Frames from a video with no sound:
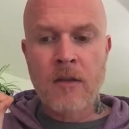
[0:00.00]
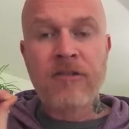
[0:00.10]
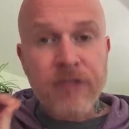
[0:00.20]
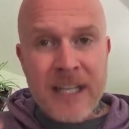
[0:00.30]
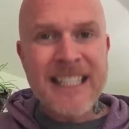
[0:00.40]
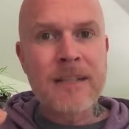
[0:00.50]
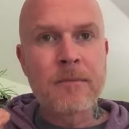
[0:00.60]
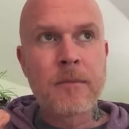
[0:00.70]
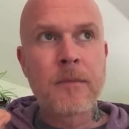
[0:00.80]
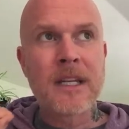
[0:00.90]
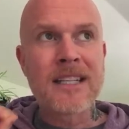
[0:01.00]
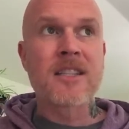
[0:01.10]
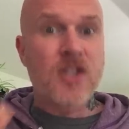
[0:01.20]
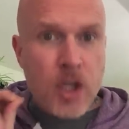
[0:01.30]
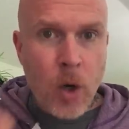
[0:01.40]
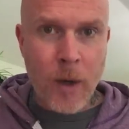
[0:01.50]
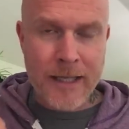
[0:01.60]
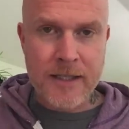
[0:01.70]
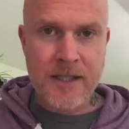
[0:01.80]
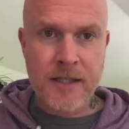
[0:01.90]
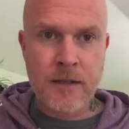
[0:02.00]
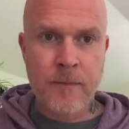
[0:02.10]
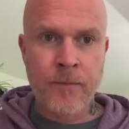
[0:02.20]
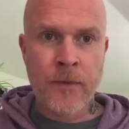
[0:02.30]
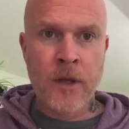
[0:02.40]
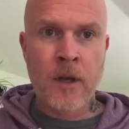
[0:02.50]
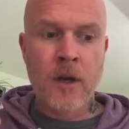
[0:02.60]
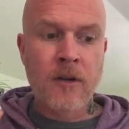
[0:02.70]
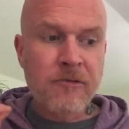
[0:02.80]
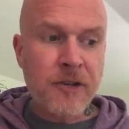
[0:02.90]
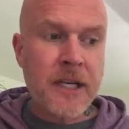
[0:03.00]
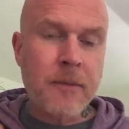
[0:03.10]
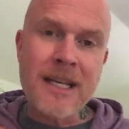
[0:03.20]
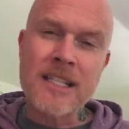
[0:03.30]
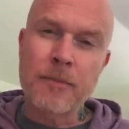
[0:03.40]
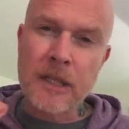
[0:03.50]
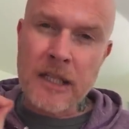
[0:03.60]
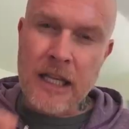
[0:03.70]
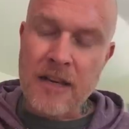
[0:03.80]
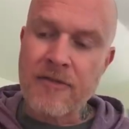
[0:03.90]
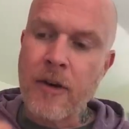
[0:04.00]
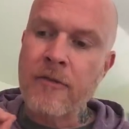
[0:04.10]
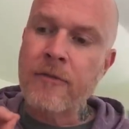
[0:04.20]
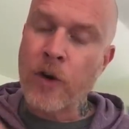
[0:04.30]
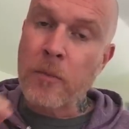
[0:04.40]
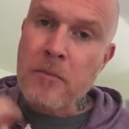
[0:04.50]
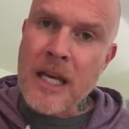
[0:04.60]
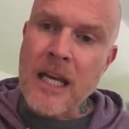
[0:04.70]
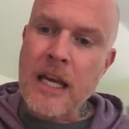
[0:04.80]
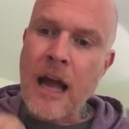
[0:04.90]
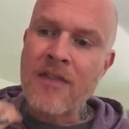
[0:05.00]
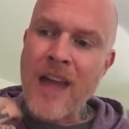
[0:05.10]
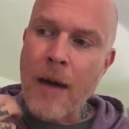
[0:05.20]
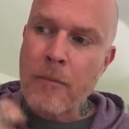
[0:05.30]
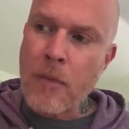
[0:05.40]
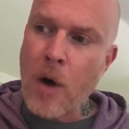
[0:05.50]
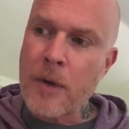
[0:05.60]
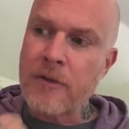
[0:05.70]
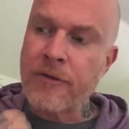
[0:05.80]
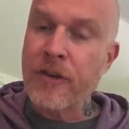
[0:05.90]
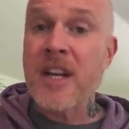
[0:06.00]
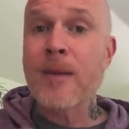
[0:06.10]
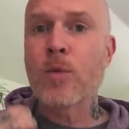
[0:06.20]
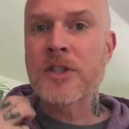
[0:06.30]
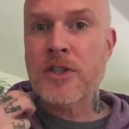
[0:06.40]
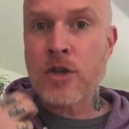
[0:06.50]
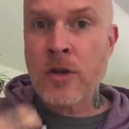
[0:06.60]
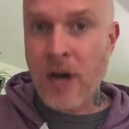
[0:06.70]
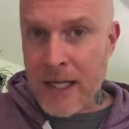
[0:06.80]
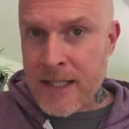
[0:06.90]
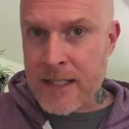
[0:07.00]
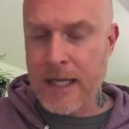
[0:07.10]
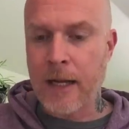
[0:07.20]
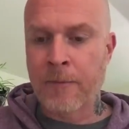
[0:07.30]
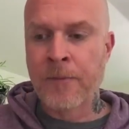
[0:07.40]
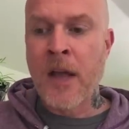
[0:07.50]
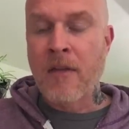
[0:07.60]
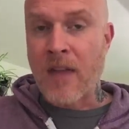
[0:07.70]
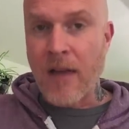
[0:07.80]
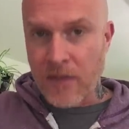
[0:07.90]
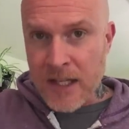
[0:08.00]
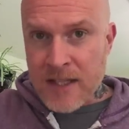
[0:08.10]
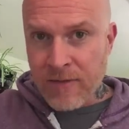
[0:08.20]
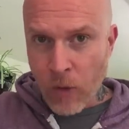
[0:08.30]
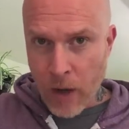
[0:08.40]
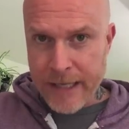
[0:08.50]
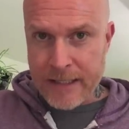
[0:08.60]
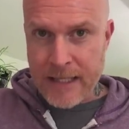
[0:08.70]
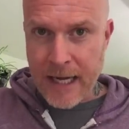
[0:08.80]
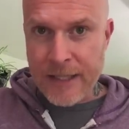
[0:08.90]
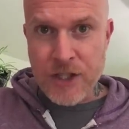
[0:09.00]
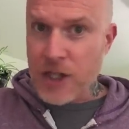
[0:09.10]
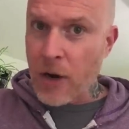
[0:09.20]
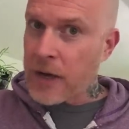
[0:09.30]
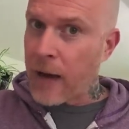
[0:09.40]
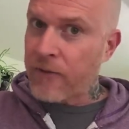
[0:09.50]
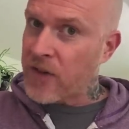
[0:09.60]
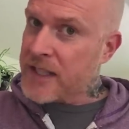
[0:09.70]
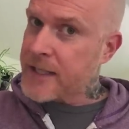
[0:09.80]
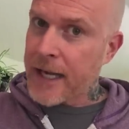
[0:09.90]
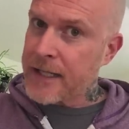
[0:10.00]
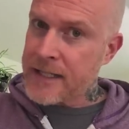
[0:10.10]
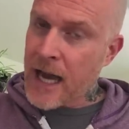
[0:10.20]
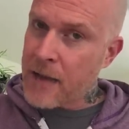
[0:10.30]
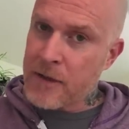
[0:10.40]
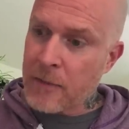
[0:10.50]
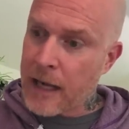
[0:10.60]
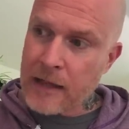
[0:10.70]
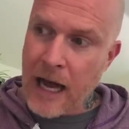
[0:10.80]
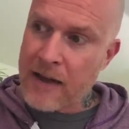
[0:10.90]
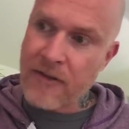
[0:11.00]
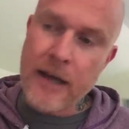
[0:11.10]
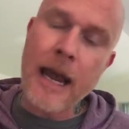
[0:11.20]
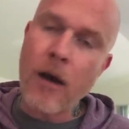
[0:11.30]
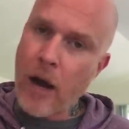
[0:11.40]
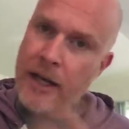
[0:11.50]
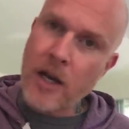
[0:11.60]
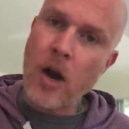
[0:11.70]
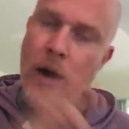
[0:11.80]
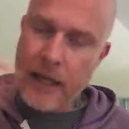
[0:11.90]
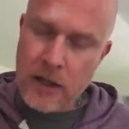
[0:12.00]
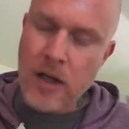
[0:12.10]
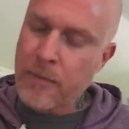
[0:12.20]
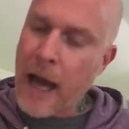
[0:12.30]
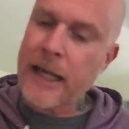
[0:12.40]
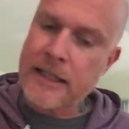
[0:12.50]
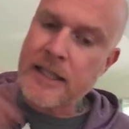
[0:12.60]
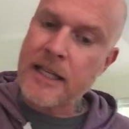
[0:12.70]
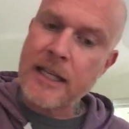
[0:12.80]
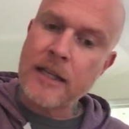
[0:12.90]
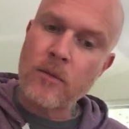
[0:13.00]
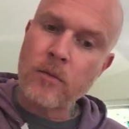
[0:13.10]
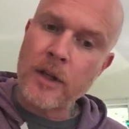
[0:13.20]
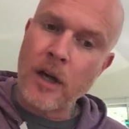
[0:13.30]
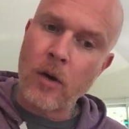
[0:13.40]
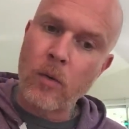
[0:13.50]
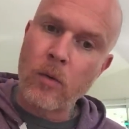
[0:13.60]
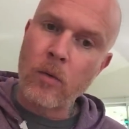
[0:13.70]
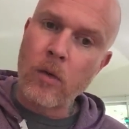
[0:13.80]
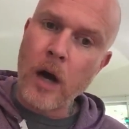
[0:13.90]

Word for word: Freedom is a choice freedom is a belief. For me, at that moment, freedom was trusting that this voice that had shown up for the second time in my life, and now I know I can look back and see, you know,